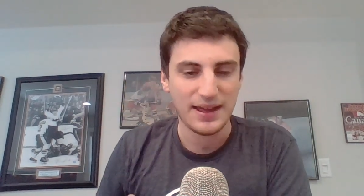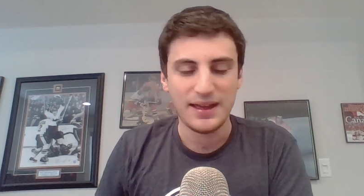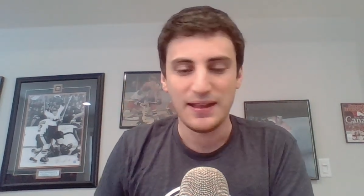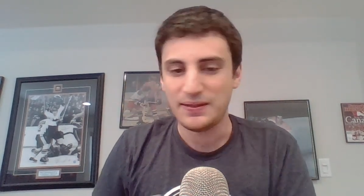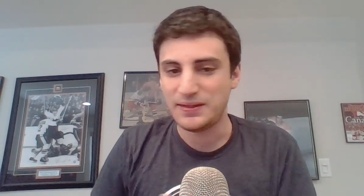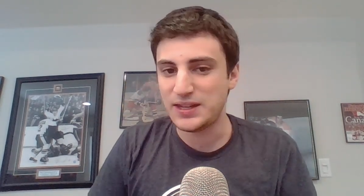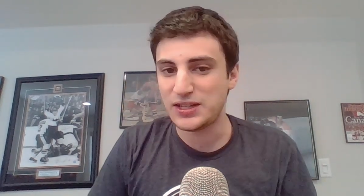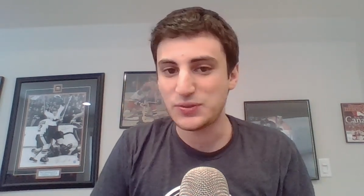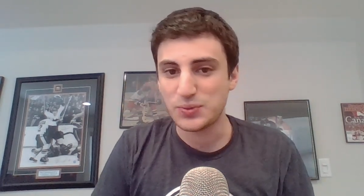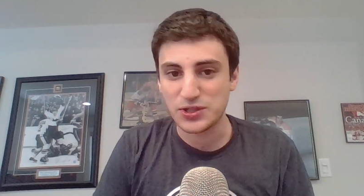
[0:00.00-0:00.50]

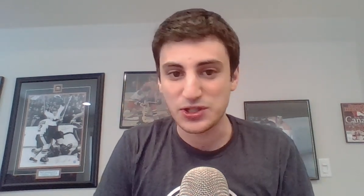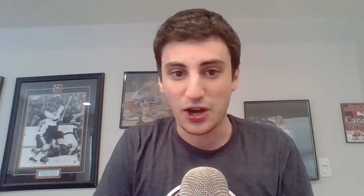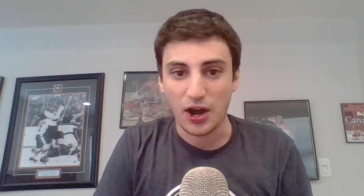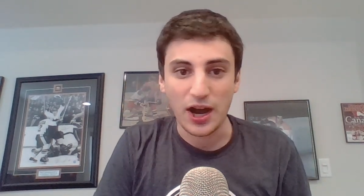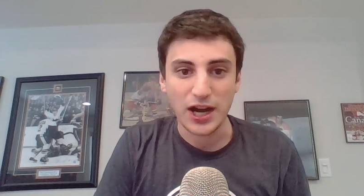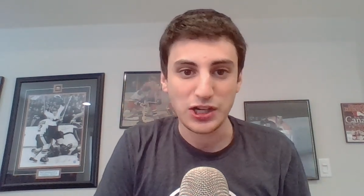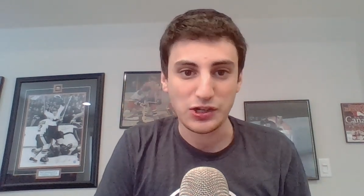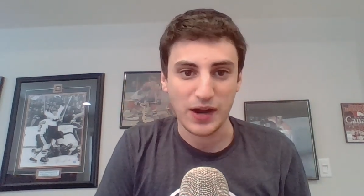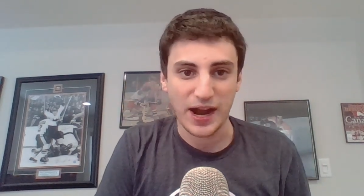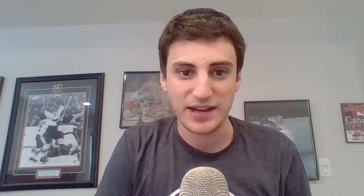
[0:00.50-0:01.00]
This was
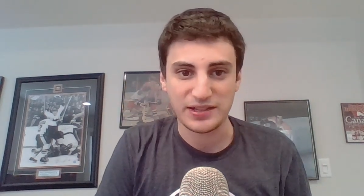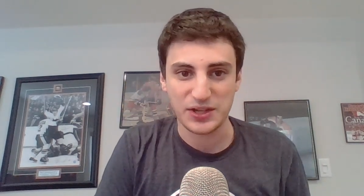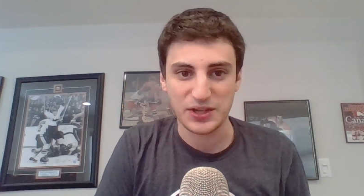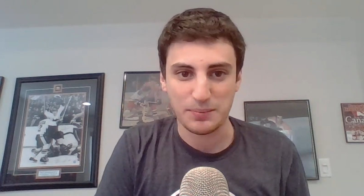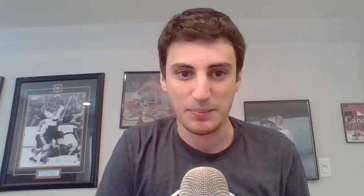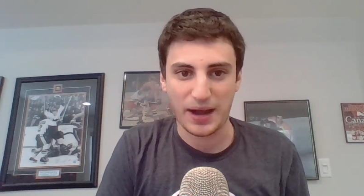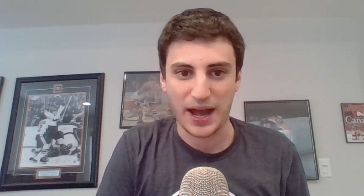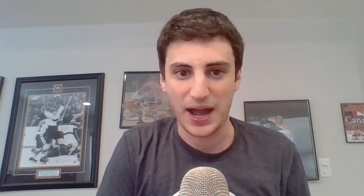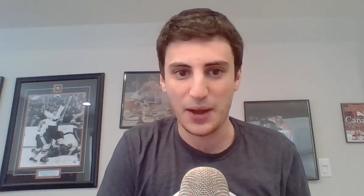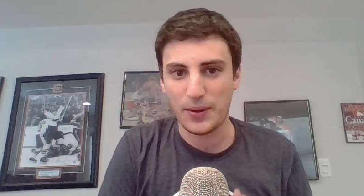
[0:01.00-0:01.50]
contrasted
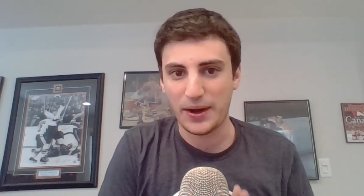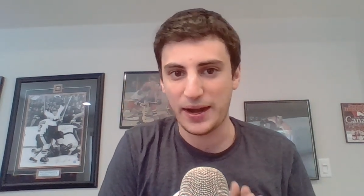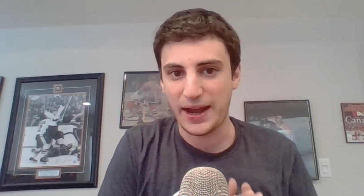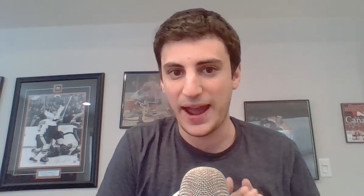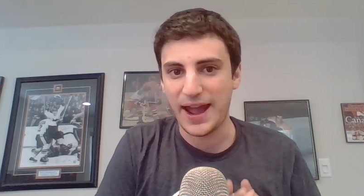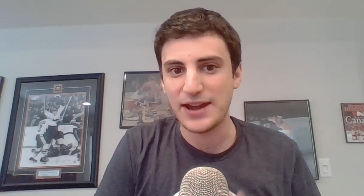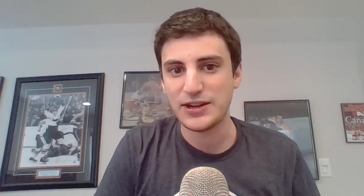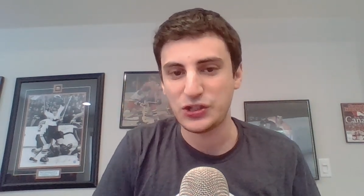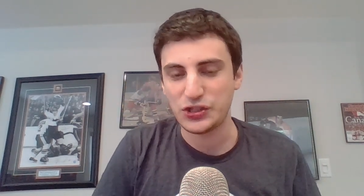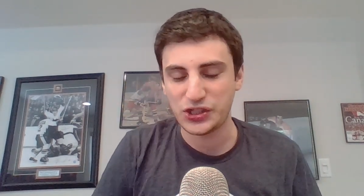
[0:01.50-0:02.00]
by when
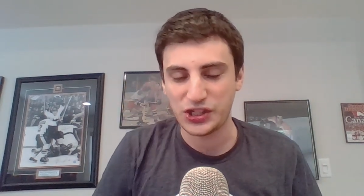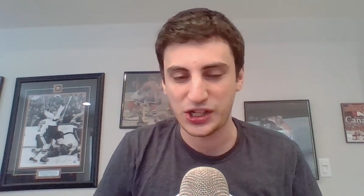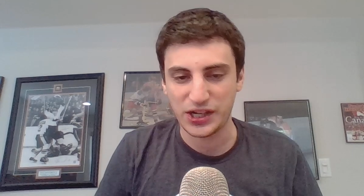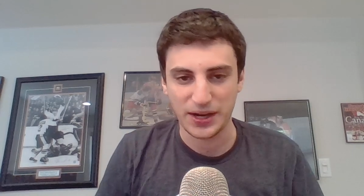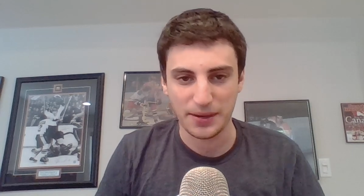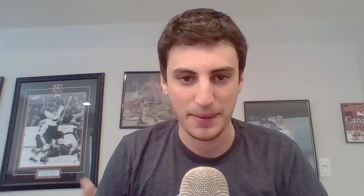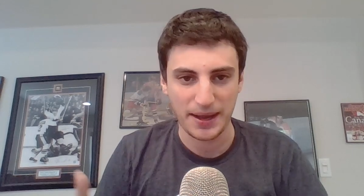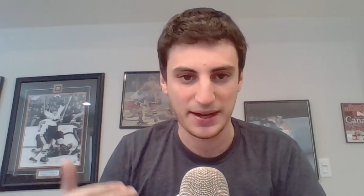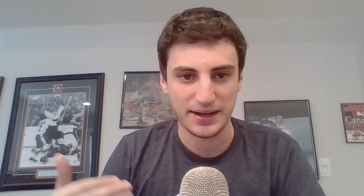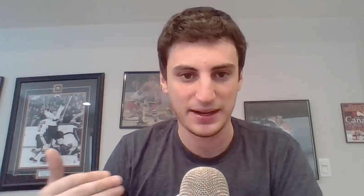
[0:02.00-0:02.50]
Andrew Scheer
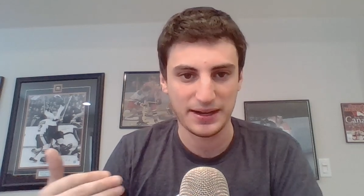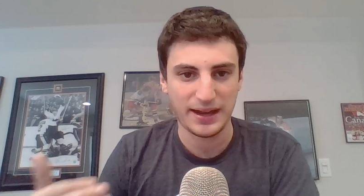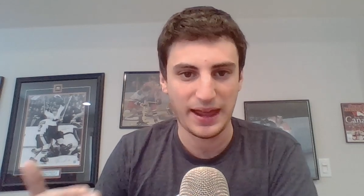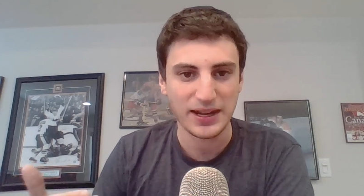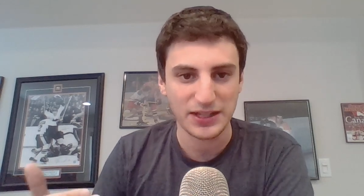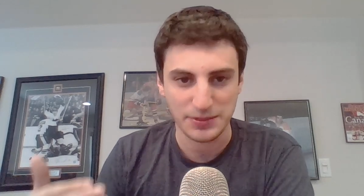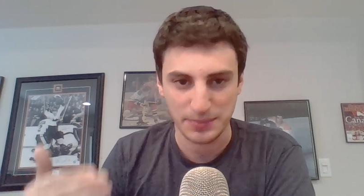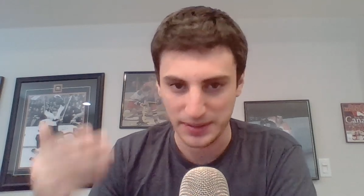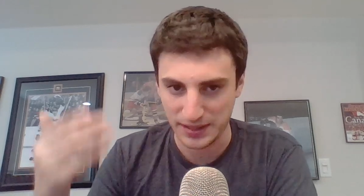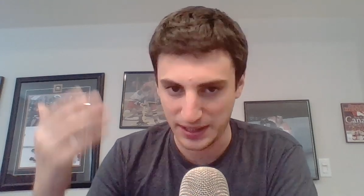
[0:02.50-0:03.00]
made an
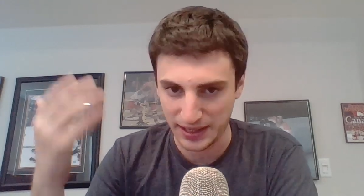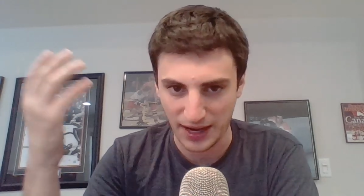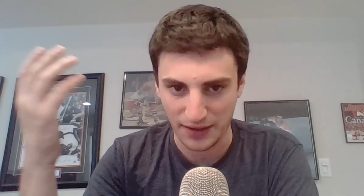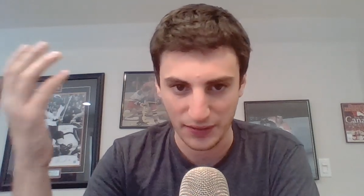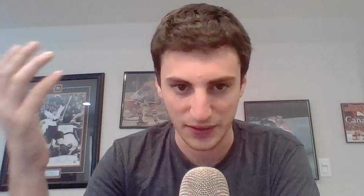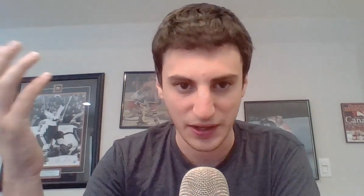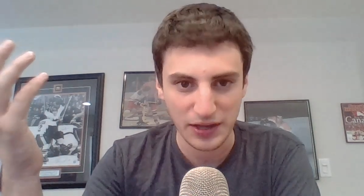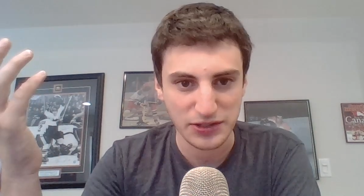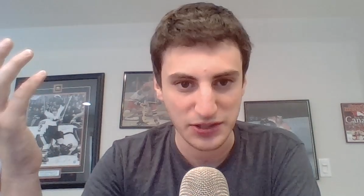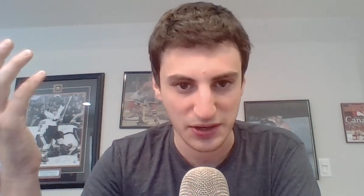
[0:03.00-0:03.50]
announcement. They cover
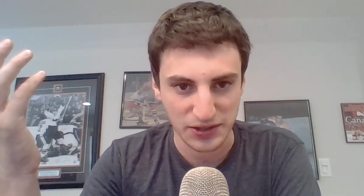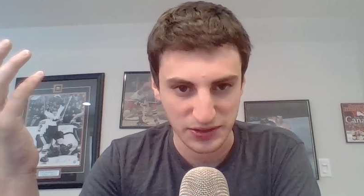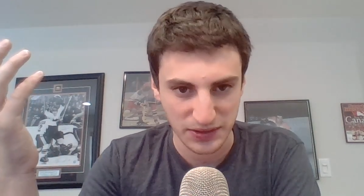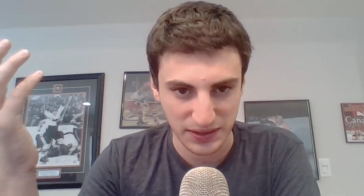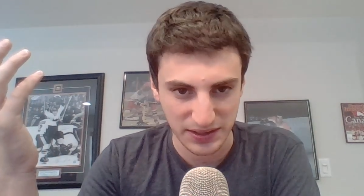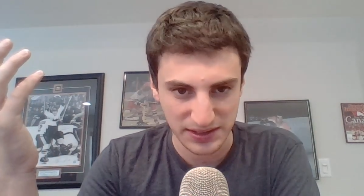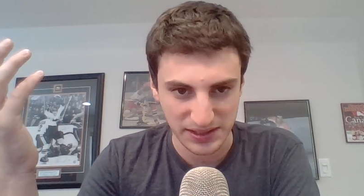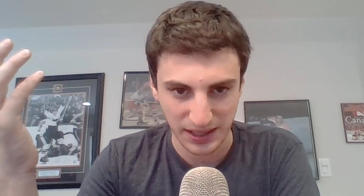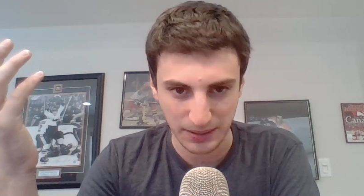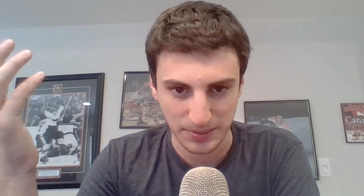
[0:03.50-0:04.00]
this also in
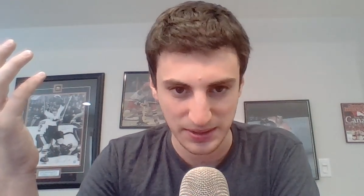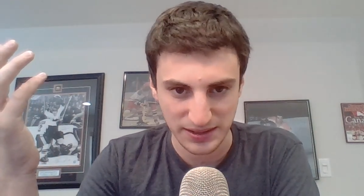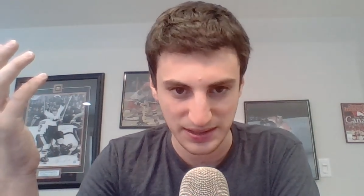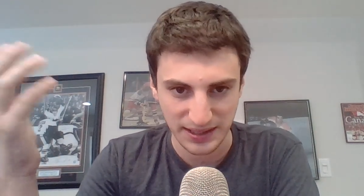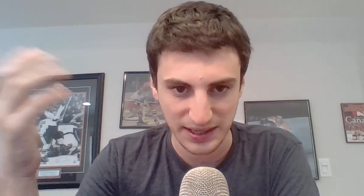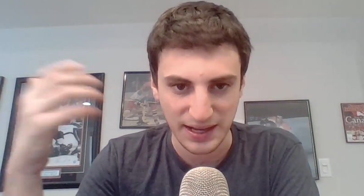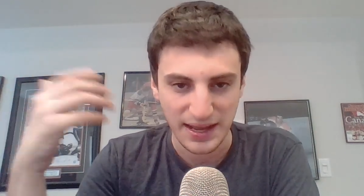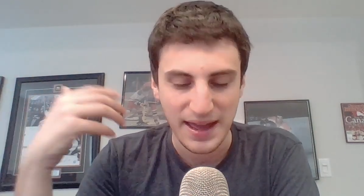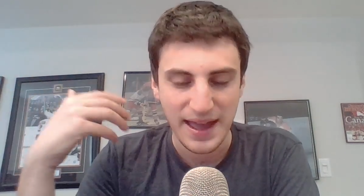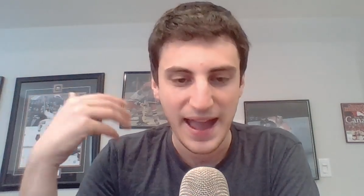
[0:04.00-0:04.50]
the
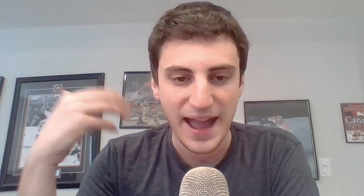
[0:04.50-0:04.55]
CBC.